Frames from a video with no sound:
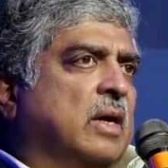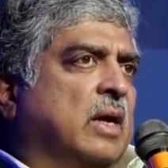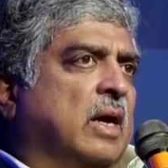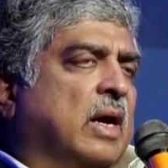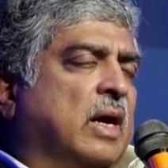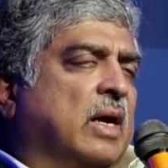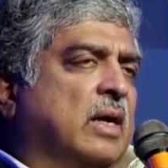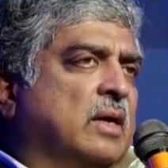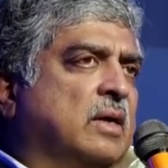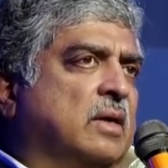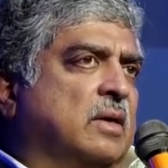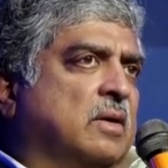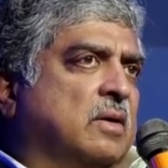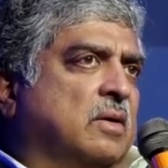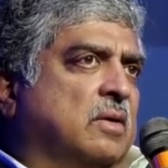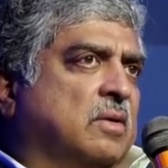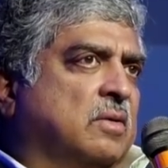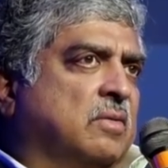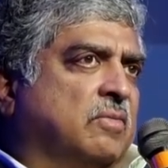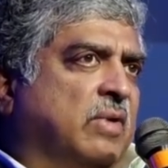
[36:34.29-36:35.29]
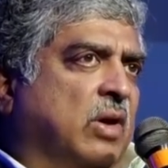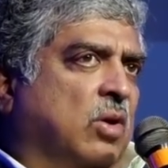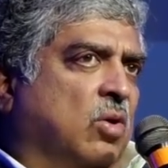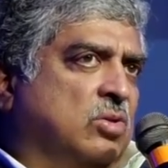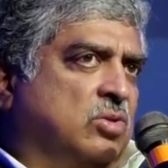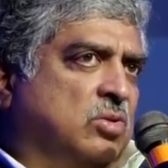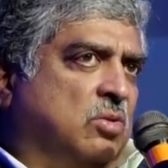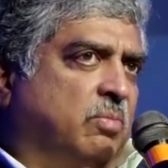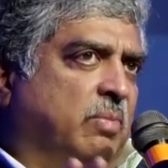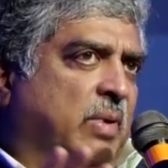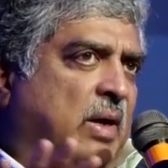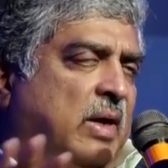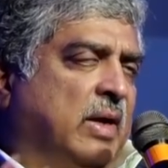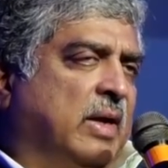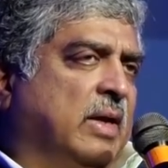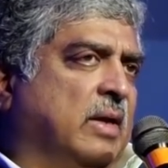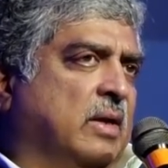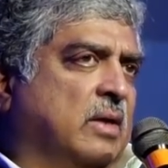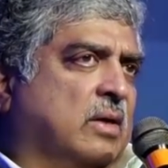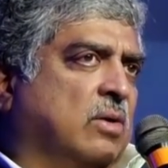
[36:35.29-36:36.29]
And we're also
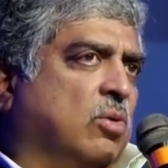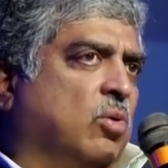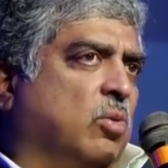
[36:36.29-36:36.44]
building